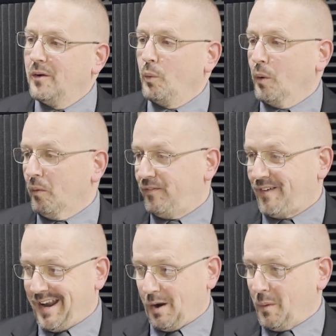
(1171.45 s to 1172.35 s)
We will
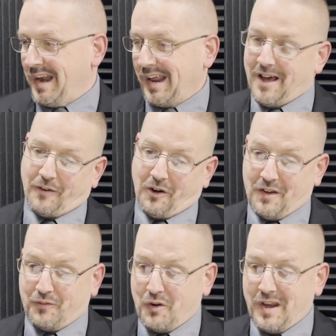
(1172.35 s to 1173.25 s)
find a way together.
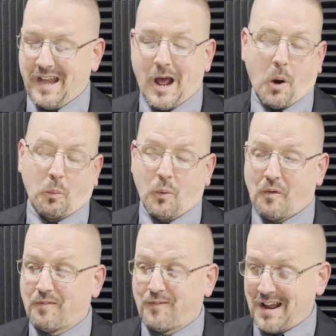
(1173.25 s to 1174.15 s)
If you need help, we'll
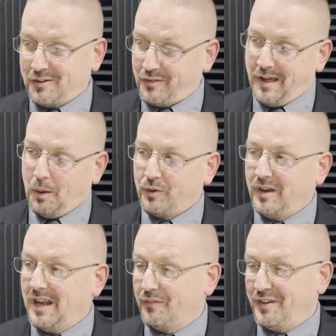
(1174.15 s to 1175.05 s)
find you the help you
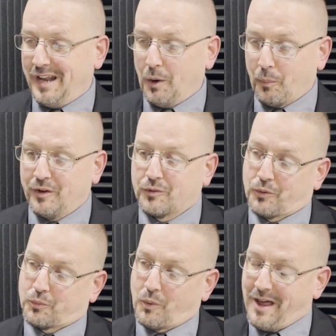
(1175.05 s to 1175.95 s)
need. If you need a resource,
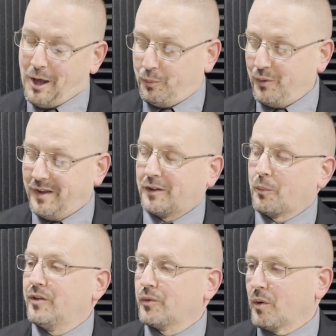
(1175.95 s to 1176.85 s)
we'll help you get the
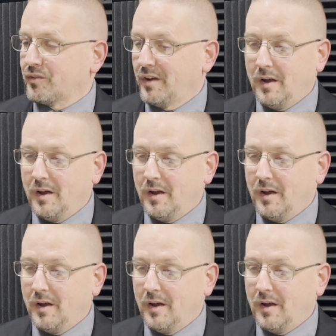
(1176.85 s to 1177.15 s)
resource.